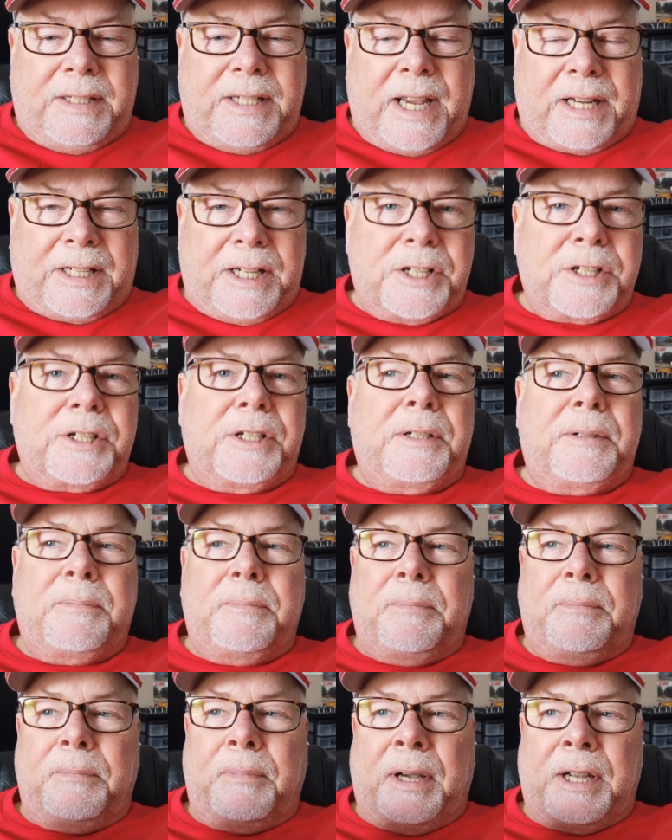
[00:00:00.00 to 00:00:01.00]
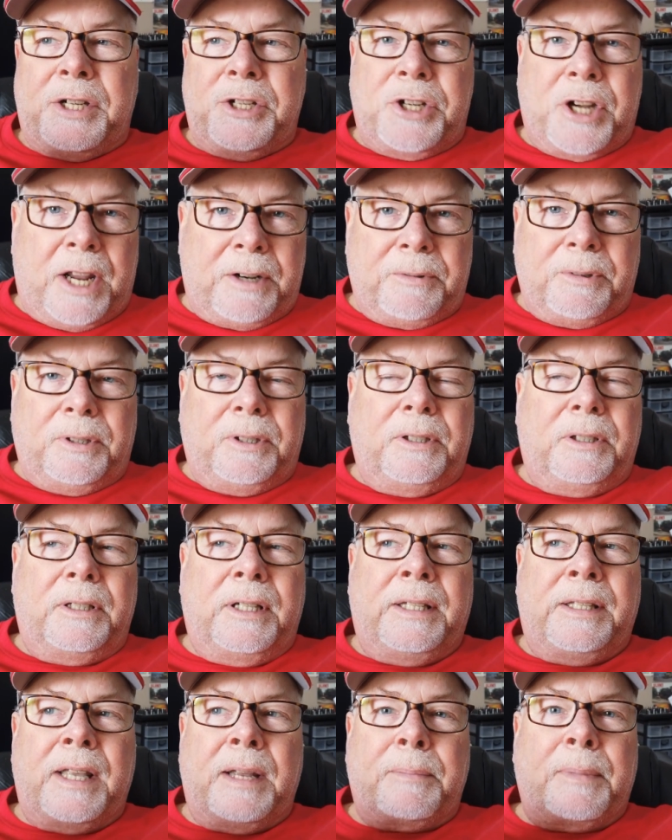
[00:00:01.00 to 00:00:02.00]
technician, my general,
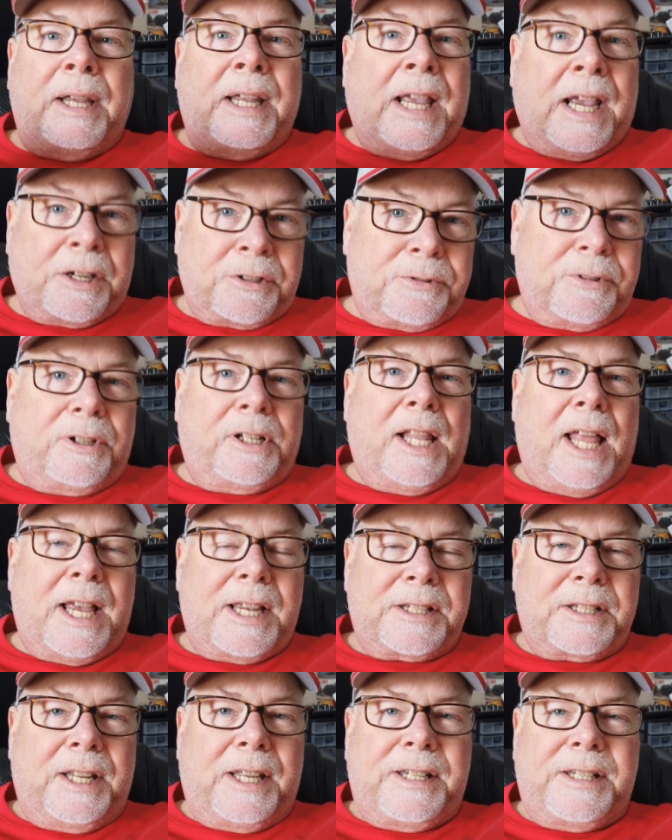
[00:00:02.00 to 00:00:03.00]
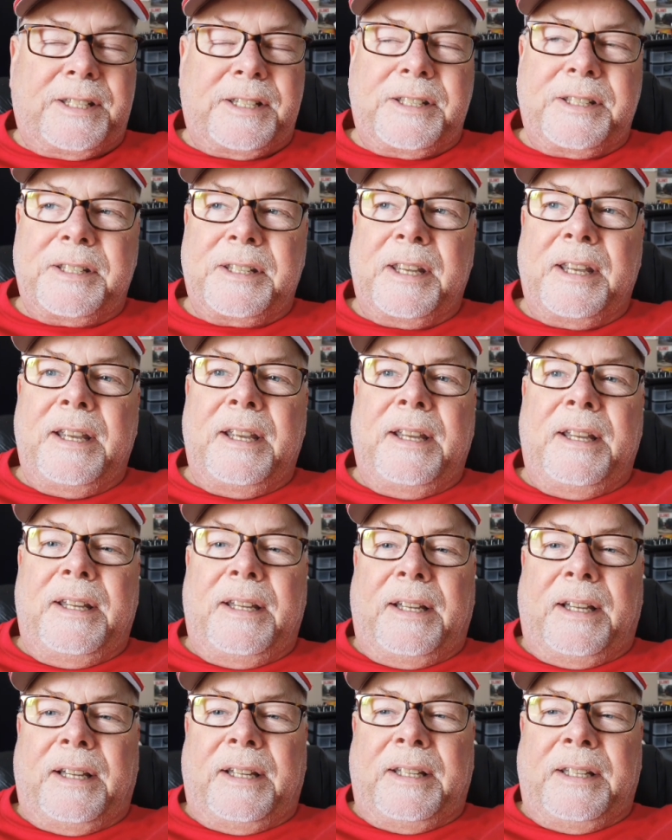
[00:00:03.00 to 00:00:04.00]
and then my extra class license
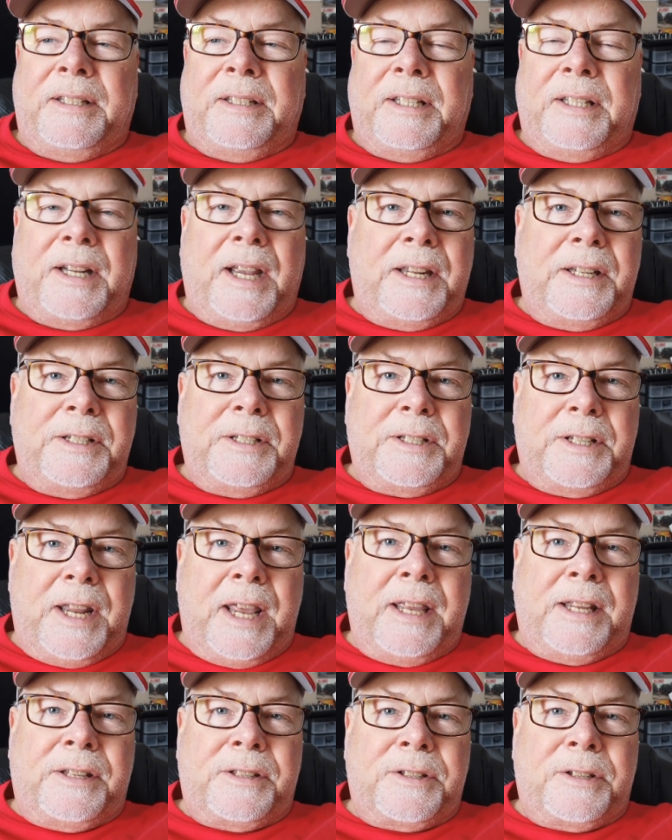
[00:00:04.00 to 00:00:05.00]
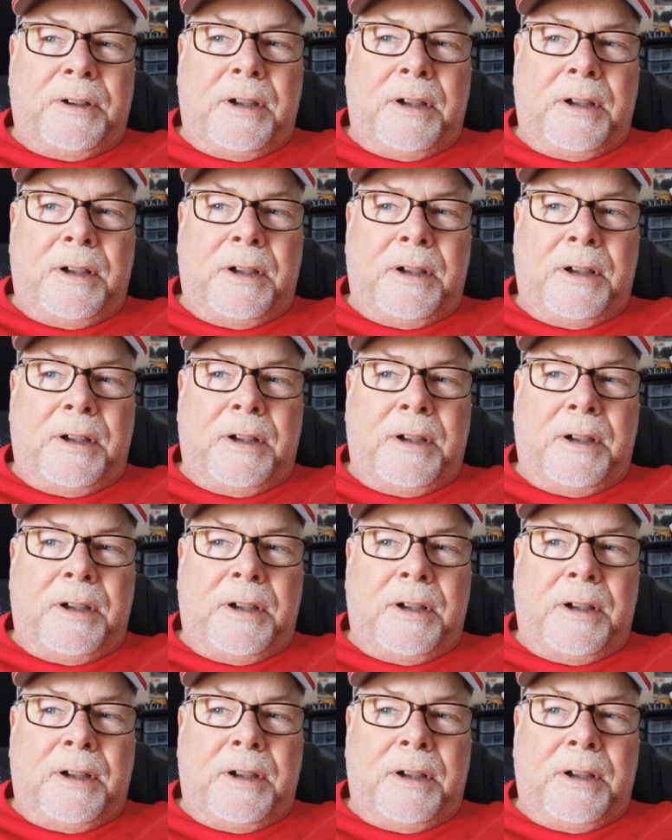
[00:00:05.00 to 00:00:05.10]
in the United States.